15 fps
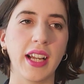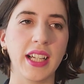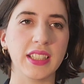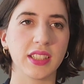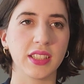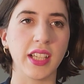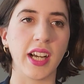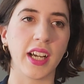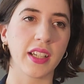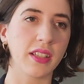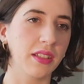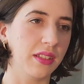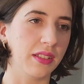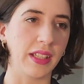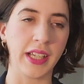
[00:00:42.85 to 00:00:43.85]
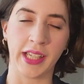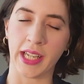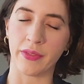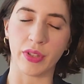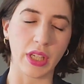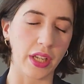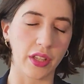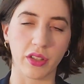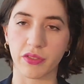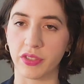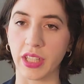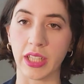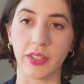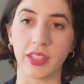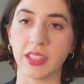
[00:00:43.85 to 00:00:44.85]
It's not like every other
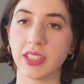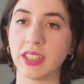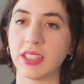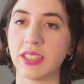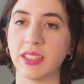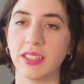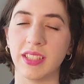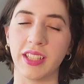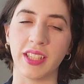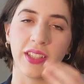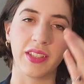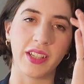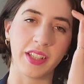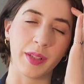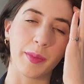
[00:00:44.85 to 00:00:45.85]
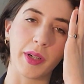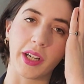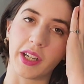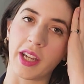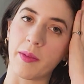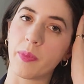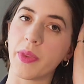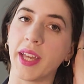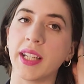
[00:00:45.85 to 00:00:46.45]
fragrance, on the market.